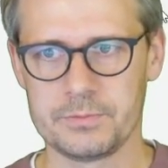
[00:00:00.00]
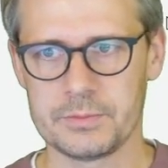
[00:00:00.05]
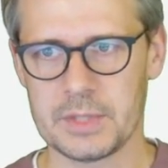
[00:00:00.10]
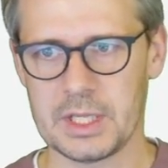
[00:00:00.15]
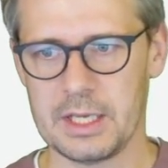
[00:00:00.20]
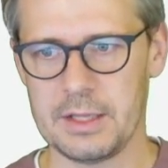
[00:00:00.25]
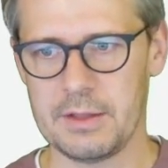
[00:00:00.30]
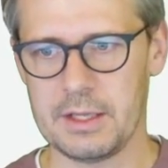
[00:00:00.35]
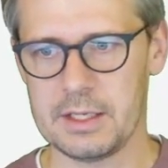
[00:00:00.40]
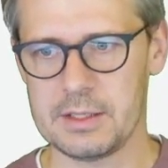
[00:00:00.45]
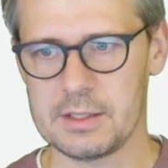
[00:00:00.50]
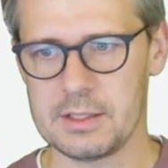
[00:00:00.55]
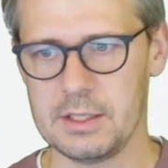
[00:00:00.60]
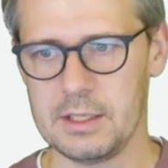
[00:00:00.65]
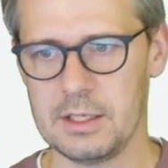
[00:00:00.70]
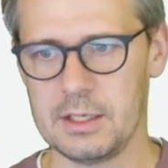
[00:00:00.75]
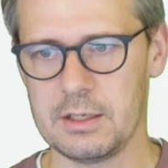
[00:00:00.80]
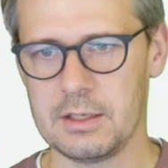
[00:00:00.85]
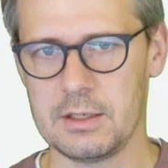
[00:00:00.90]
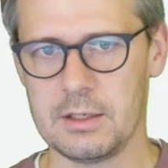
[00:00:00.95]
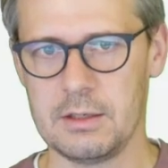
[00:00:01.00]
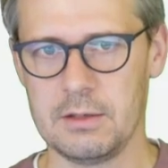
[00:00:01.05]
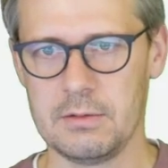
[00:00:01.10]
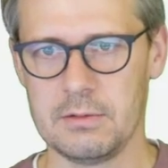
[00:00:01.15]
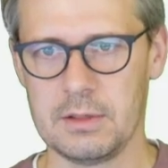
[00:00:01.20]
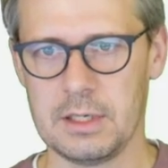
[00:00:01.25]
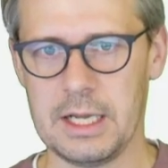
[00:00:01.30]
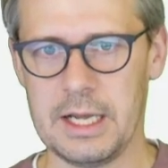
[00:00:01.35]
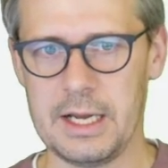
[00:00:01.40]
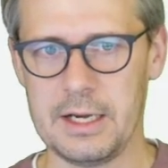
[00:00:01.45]
and that's it.
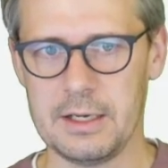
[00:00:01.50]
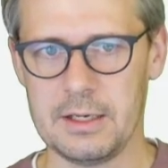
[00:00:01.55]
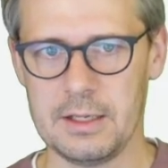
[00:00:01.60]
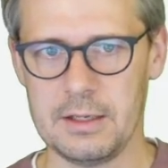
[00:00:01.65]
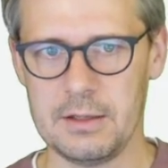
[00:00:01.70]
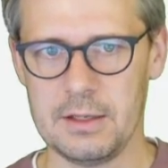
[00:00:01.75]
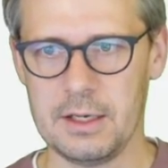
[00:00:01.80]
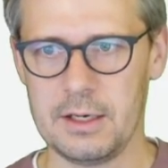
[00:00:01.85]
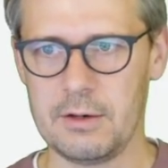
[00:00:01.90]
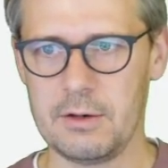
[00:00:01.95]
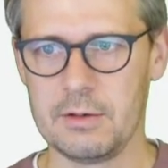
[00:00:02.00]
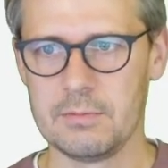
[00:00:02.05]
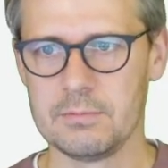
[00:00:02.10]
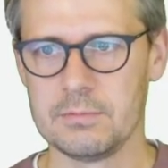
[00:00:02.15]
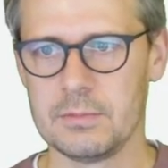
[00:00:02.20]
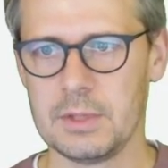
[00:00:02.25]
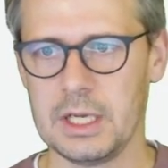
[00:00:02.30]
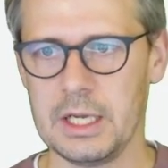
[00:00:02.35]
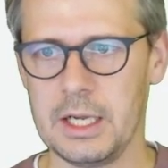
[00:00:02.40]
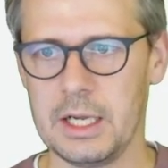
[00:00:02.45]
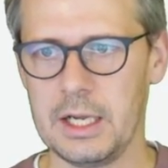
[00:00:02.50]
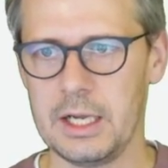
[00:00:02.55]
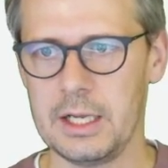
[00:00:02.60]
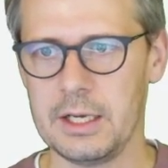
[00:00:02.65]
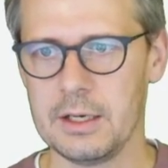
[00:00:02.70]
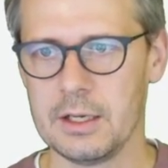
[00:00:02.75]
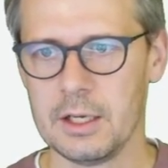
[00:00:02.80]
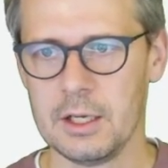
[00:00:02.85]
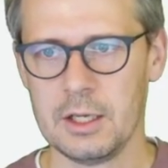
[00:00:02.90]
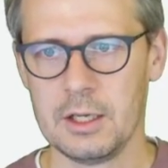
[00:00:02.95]
Add it in there.
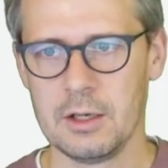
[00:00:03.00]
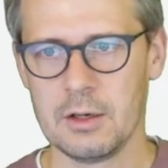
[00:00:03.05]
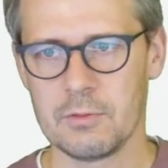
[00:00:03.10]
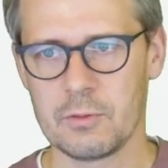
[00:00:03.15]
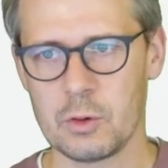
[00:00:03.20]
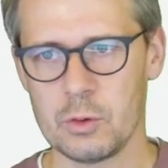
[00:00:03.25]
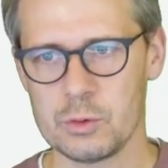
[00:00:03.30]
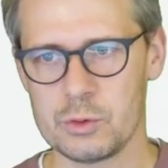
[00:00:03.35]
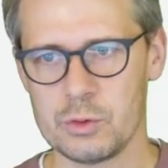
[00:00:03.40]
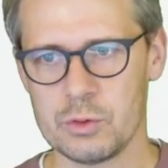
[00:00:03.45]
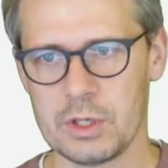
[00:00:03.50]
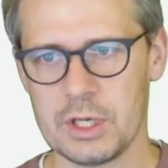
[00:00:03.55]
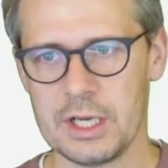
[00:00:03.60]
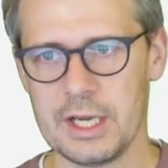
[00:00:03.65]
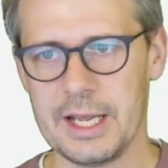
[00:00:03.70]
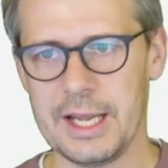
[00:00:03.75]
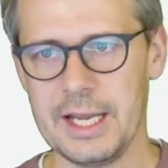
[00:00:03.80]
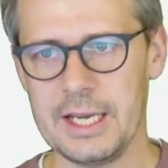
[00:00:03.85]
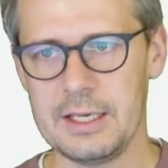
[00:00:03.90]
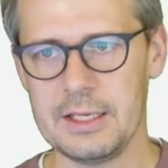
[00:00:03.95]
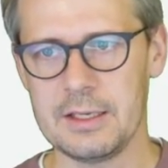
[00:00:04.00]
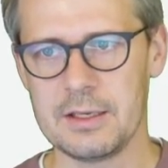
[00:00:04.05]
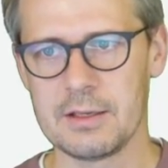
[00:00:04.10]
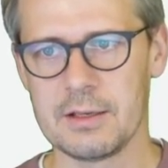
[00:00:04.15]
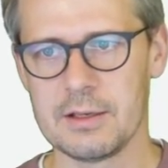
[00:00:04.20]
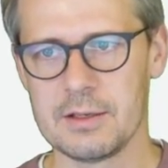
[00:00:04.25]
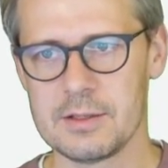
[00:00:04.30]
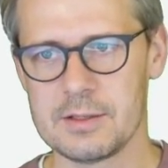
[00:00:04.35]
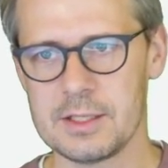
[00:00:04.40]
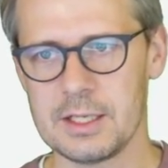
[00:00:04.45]
And of course you can edit
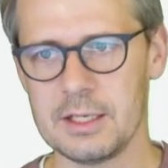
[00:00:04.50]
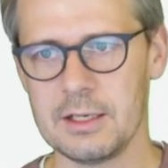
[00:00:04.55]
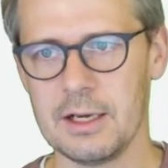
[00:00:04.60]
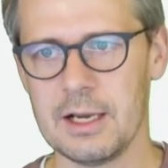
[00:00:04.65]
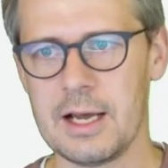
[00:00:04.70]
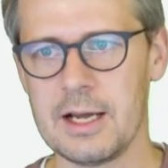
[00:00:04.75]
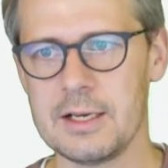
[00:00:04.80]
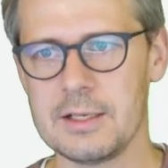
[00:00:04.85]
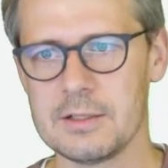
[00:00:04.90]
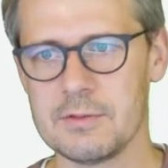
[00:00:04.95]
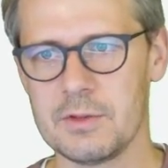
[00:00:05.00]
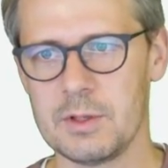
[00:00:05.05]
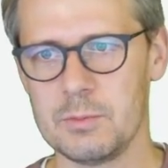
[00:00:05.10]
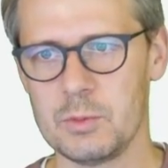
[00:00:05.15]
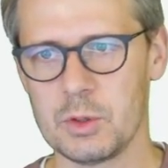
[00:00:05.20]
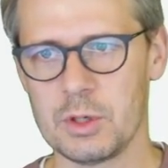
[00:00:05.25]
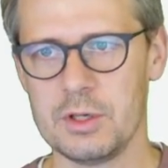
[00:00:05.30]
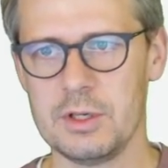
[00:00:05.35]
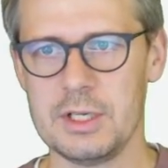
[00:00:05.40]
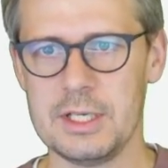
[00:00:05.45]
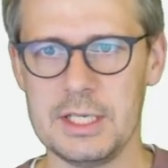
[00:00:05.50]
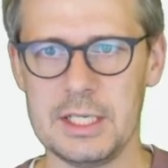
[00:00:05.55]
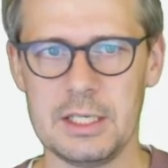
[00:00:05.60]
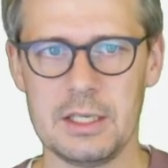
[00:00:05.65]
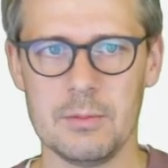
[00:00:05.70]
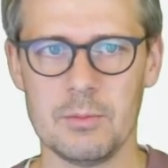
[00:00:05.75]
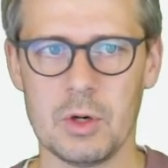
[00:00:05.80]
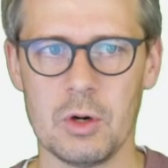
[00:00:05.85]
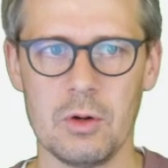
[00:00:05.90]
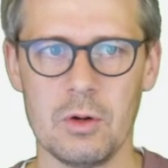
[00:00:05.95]
single lines of them, you can delete
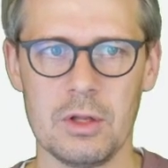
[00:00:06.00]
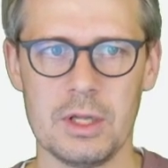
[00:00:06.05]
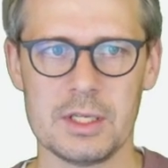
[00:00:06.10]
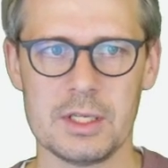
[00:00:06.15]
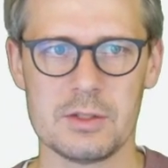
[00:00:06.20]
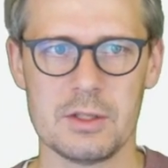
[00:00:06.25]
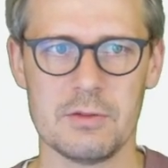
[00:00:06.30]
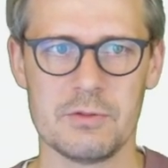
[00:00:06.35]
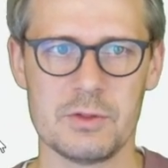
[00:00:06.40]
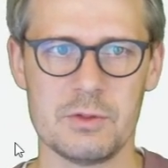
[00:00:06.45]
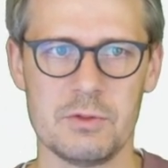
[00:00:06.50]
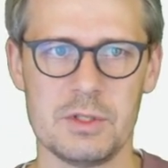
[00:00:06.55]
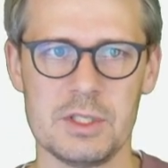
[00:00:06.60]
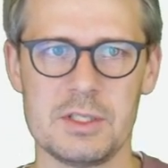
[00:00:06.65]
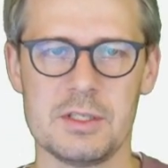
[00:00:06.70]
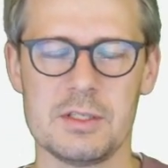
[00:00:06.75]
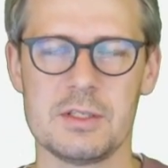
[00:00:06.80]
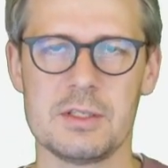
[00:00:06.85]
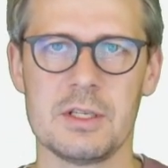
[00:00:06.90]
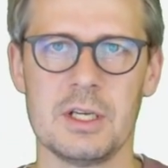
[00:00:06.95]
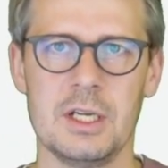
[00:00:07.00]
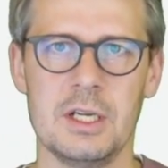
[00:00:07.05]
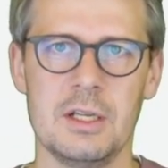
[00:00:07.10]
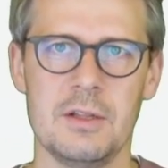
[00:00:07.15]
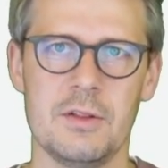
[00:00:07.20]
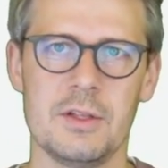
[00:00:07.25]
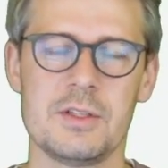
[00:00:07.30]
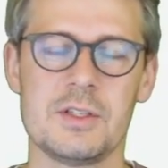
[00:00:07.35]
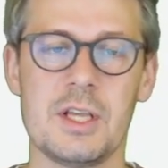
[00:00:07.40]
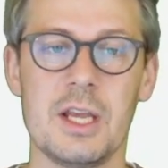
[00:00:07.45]
them, all that stuff. So this is
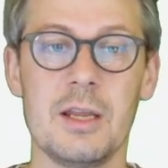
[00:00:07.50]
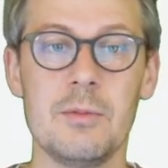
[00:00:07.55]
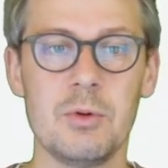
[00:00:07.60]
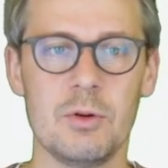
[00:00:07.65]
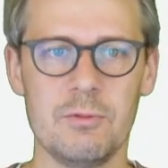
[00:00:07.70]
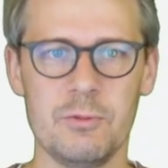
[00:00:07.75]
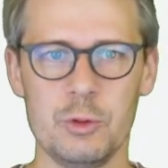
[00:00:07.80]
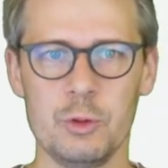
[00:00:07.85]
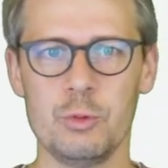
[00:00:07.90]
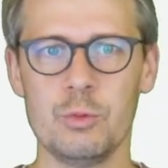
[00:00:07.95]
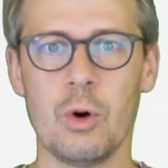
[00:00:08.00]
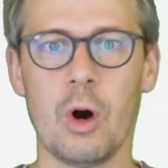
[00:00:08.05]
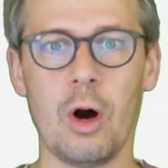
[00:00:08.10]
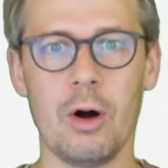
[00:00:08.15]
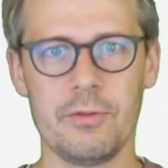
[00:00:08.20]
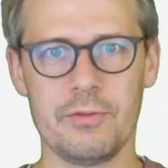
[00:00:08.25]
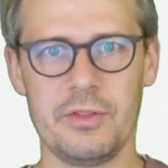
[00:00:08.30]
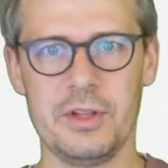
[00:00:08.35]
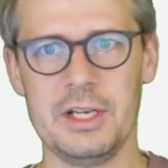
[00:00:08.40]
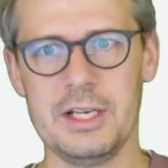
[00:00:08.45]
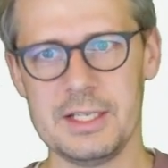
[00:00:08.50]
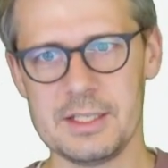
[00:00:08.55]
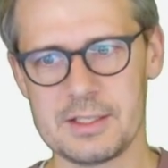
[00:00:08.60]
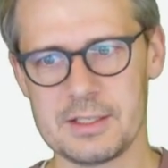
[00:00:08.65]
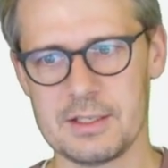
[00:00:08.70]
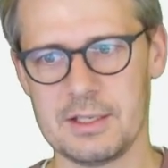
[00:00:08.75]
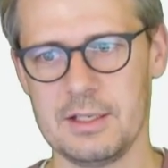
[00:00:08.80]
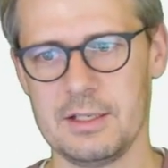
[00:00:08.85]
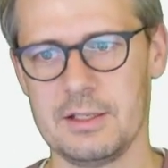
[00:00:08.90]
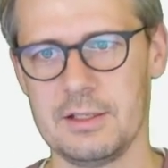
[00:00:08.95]
the table view of the list.